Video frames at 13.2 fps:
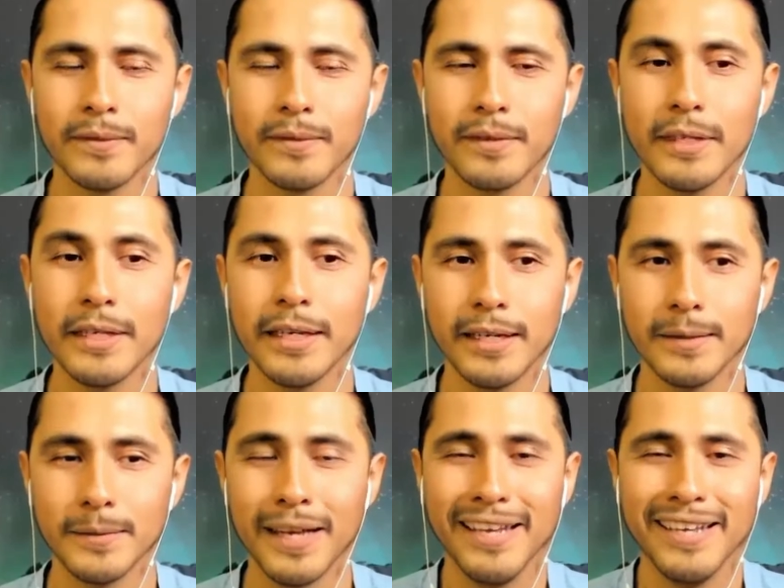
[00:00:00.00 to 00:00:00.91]

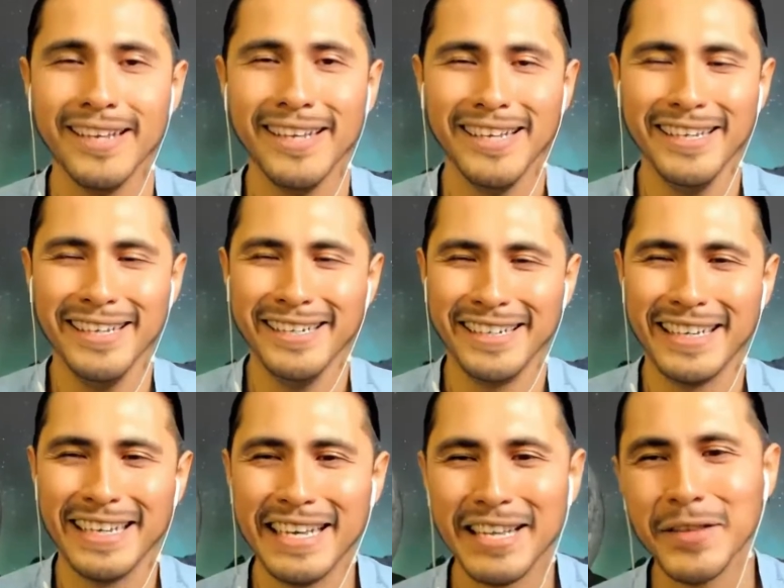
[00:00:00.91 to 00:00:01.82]
Yeah.
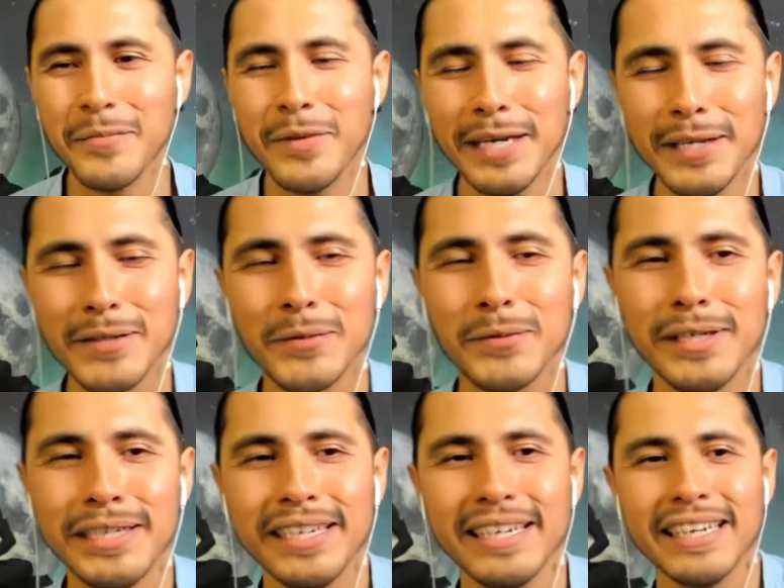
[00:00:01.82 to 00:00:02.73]
The biggest
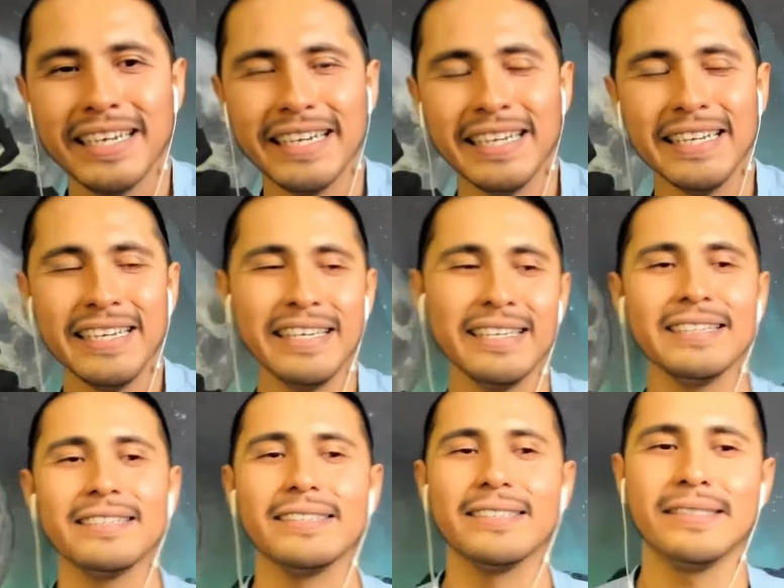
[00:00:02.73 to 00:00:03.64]
one
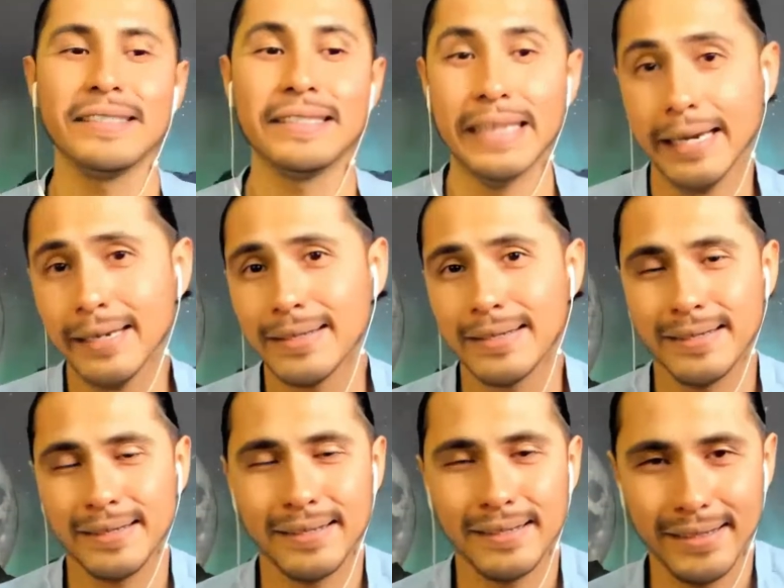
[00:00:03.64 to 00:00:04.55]
is
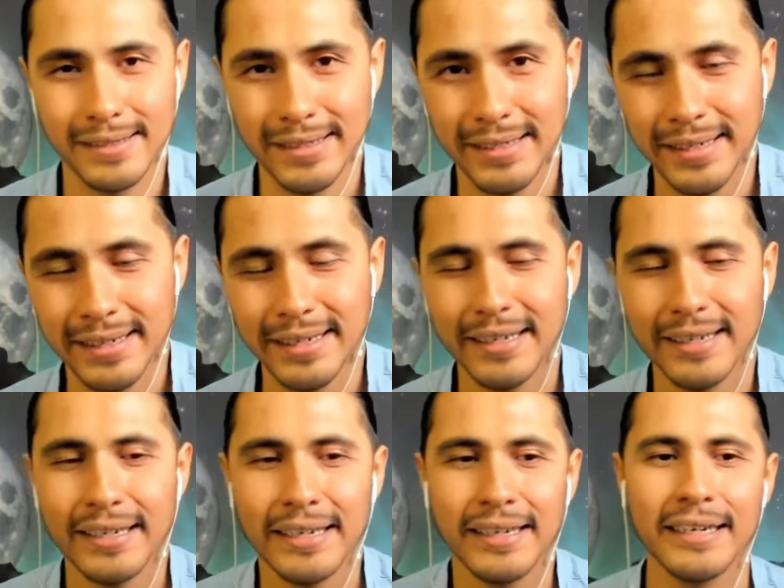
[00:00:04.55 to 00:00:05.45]
sex.
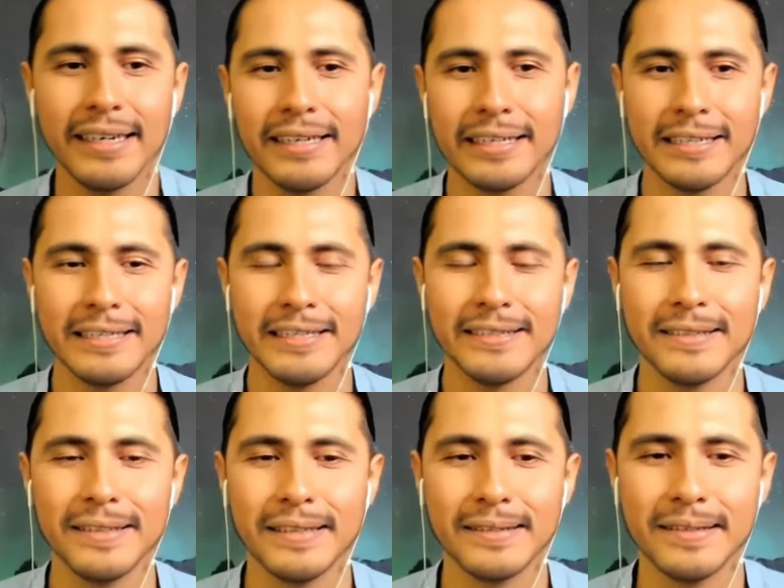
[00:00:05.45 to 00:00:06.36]

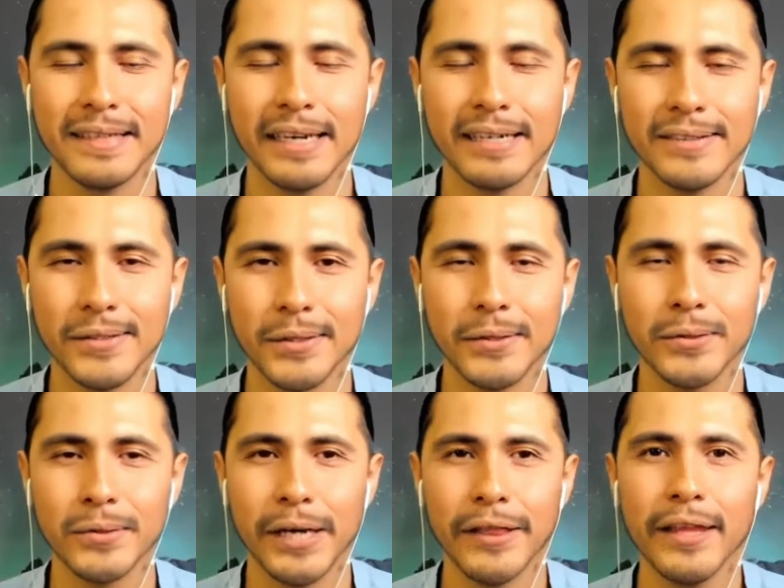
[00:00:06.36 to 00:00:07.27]

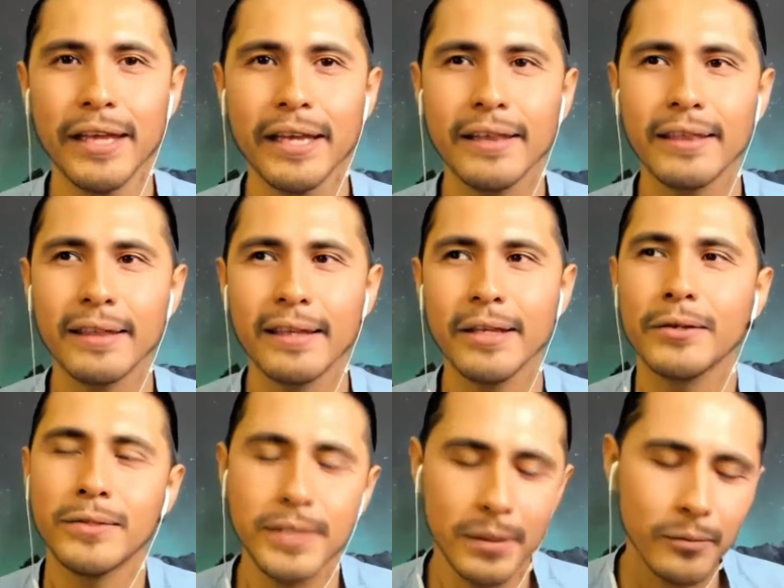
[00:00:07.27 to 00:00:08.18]
So I think,
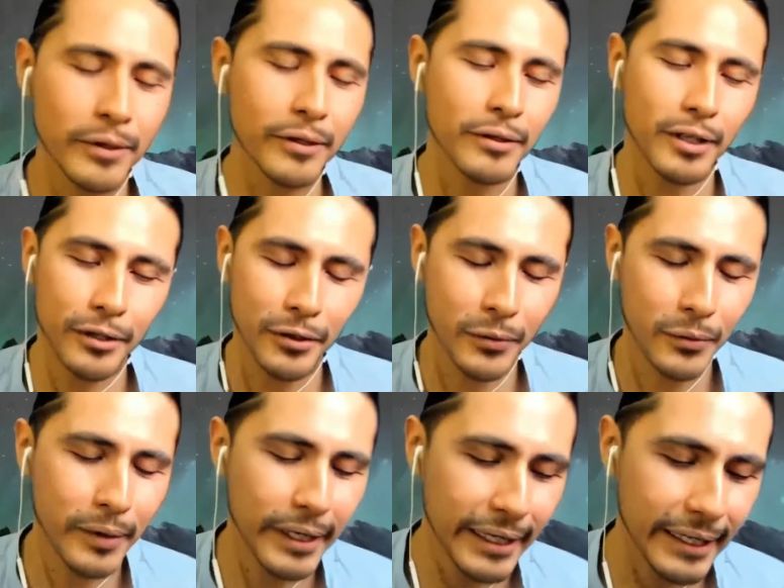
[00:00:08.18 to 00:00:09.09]
somewhere along the
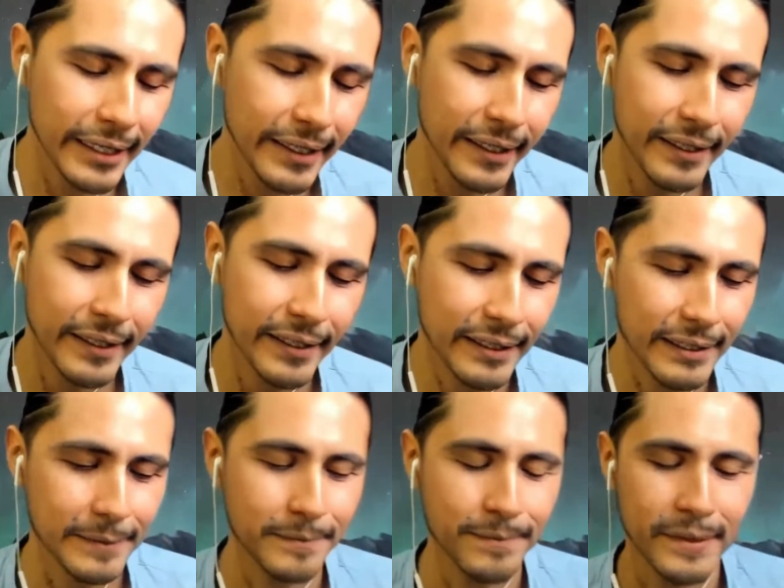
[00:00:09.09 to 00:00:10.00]
way,
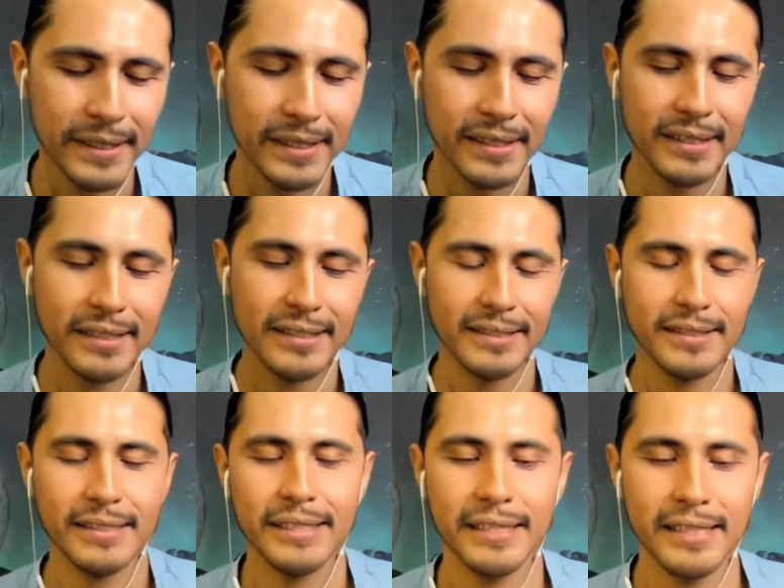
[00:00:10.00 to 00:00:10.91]
in
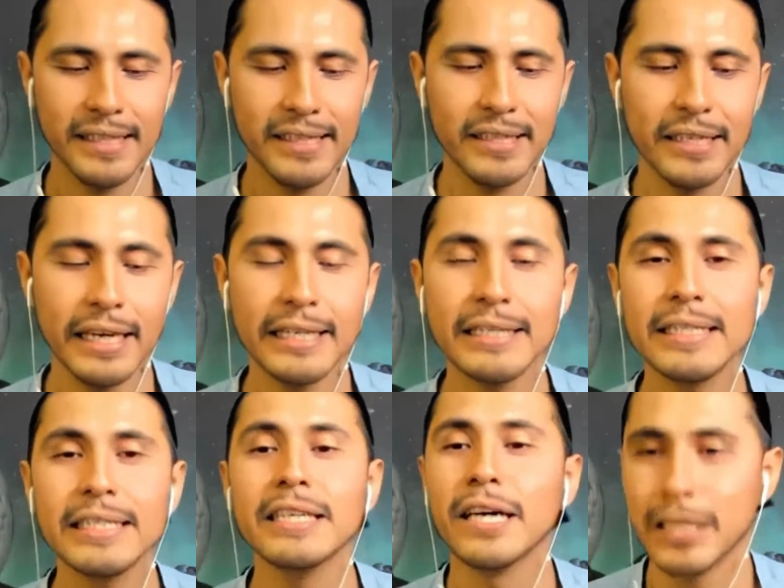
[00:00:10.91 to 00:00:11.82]
the
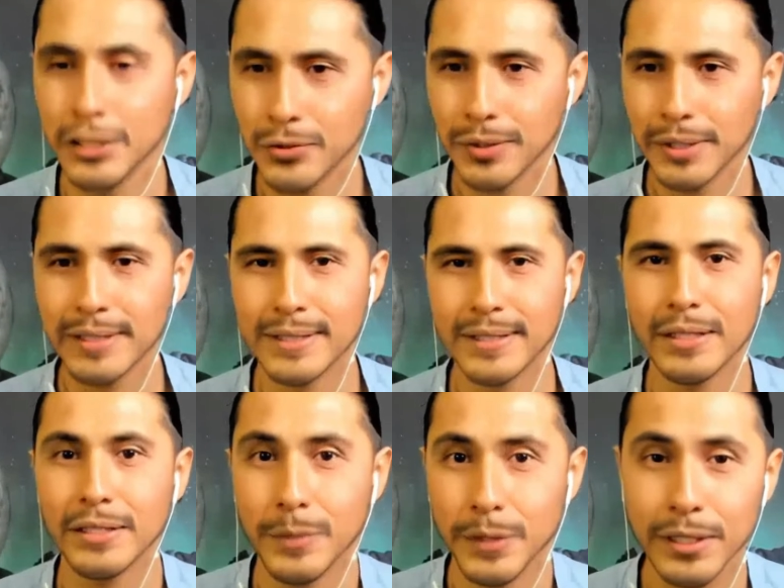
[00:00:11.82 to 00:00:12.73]
1900s, and
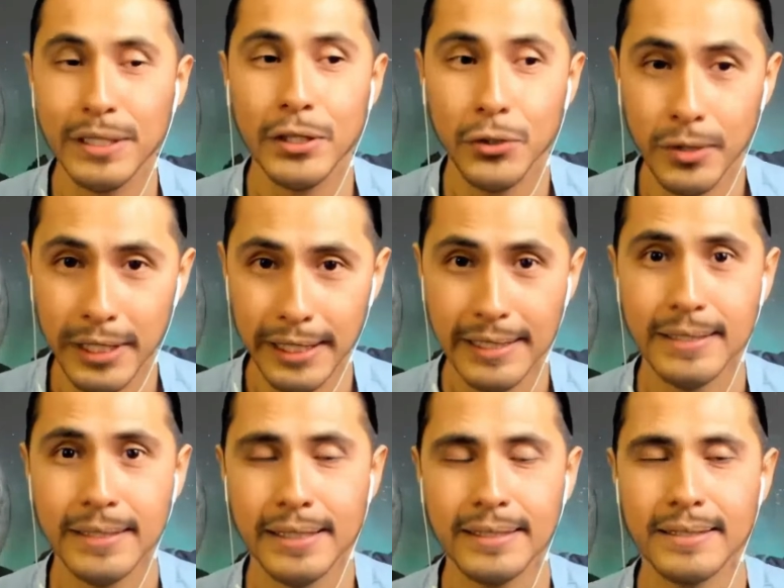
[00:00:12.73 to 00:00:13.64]
especially in the United
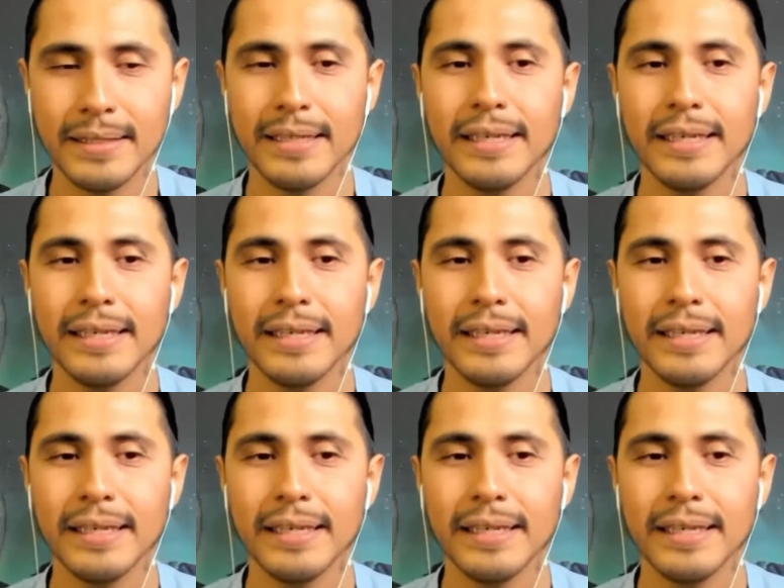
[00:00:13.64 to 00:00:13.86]
States,